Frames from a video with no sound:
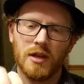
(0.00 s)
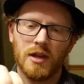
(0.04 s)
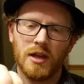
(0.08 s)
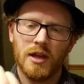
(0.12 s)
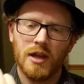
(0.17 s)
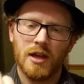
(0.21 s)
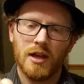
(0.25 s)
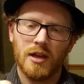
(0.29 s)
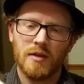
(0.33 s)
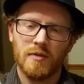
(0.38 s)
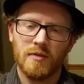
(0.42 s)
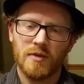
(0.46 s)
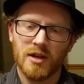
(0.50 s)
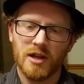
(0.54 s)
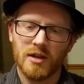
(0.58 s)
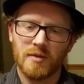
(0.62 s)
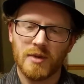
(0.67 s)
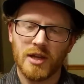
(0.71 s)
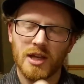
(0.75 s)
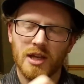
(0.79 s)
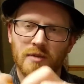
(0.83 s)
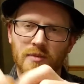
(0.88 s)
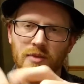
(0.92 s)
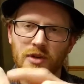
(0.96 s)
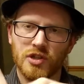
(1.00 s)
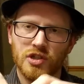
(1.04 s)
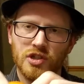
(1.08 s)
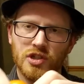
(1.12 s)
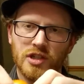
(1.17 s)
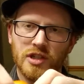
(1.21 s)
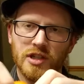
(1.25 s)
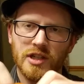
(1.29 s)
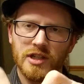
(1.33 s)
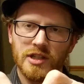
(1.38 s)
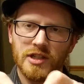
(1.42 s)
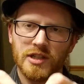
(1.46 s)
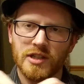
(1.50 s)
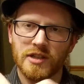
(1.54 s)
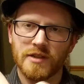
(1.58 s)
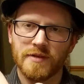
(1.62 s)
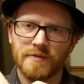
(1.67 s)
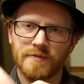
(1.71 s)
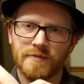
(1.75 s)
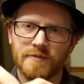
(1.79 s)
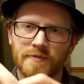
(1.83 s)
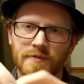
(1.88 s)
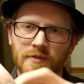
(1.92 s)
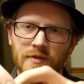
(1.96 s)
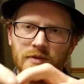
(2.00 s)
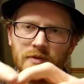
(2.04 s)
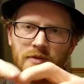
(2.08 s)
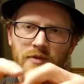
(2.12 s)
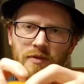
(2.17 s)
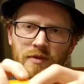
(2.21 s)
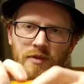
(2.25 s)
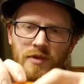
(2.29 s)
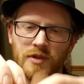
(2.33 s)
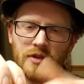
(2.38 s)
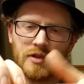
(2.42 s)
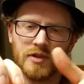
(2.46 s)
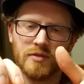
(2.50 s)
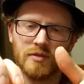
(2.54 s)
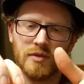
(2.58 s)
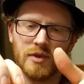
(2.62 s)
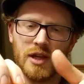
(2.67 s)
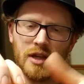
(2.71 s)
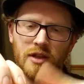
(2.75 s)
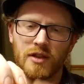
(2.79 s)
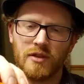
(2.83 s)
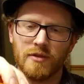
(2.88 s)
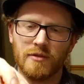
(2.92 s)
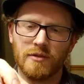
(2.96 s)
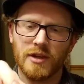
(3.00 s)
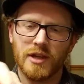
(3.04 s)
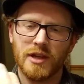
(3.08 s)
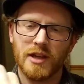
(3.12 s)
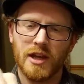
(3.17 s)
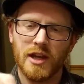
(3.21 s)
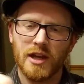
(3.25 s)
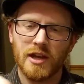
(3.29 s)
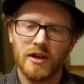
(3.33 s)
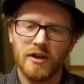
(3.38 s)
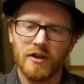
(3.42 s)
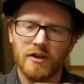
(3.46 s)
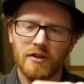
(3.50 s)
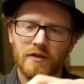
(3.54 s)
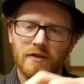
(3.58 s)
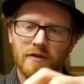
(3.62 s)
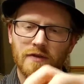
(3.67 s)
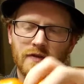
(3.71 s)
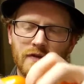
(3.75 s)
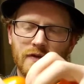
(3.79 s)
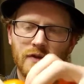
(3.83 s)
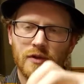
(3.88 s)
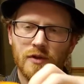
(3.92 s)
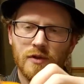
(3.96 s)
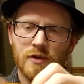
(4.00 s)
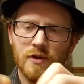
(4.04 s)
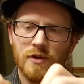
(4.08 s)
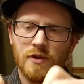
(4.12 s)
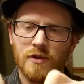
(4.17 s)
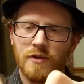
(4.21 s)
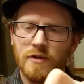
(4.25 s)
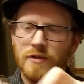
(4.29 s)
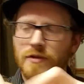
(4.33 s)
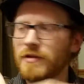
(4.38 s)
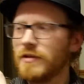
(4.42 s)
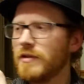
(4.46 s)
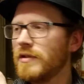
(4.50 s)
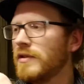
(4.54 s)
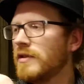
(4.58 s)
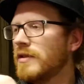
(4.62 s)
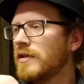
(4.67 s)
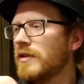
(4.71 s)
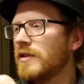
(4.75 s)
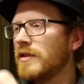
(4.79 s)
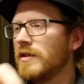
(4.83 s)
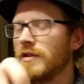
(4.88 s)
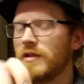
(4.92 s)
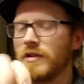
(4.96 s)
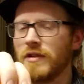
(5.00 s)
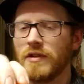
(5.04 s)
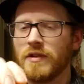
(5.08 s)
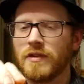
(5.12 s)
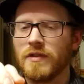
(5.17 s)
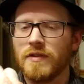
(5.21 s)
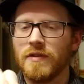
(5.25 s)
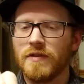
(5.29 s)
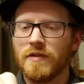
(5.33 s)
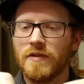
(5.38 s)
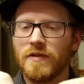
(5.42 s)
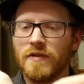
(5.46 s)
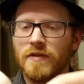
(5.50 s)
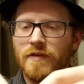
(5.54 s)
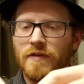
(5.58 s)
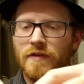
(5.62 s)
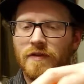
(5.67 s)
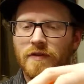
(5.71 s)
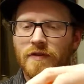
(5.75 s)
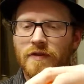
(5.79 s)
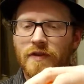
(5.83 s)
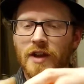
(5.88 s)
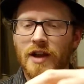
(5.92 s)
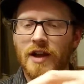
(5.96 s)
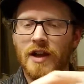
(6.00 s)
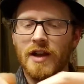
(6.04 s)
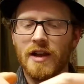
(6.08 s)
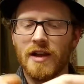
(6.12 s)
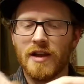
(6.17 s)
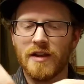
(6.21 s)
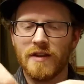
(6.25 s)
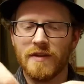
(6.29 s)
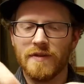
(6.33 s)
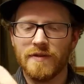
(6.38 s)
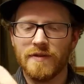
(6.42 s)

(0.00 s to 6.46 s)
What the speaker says: And we're gonna make a bunch of these. We're at 3 now, 4, 5.